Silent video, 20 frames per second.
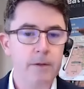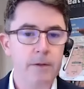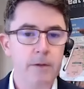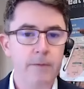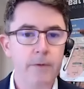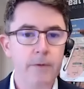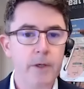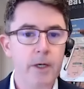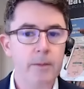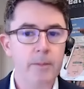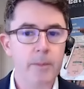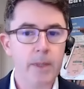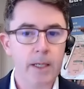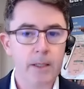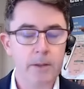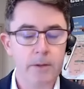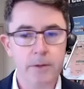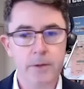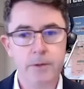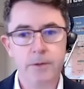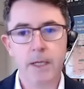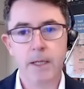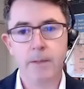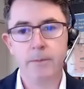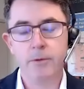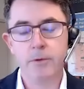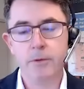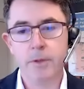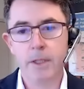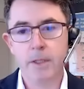of Ironbark on the same
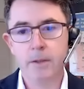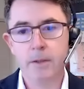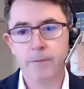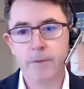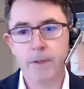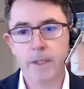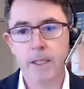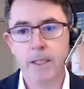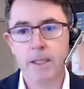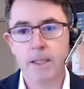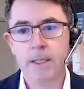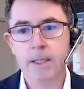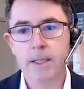stratigraphy.